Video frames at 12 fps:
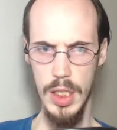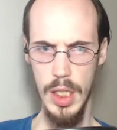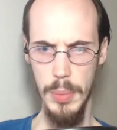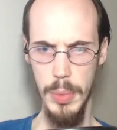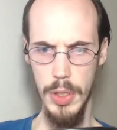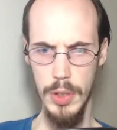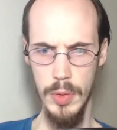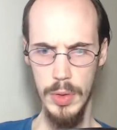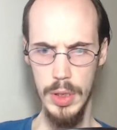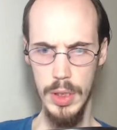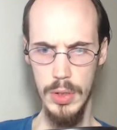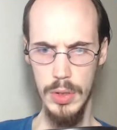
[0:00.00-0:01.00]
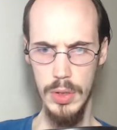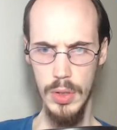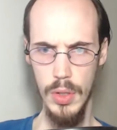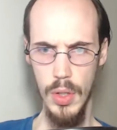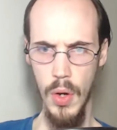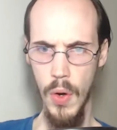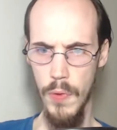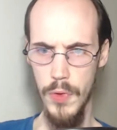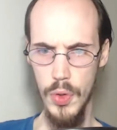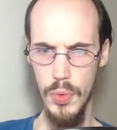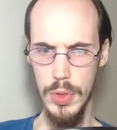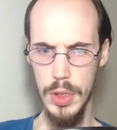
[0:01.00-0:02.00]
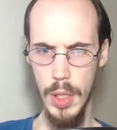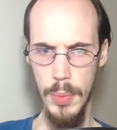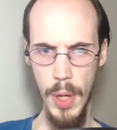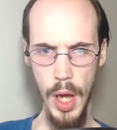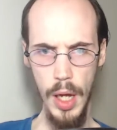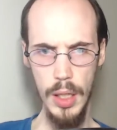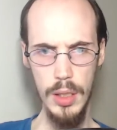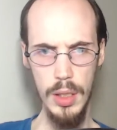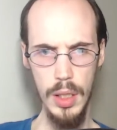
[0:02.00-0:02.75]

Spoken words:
Like, piercing the scissors. All of you, stay back.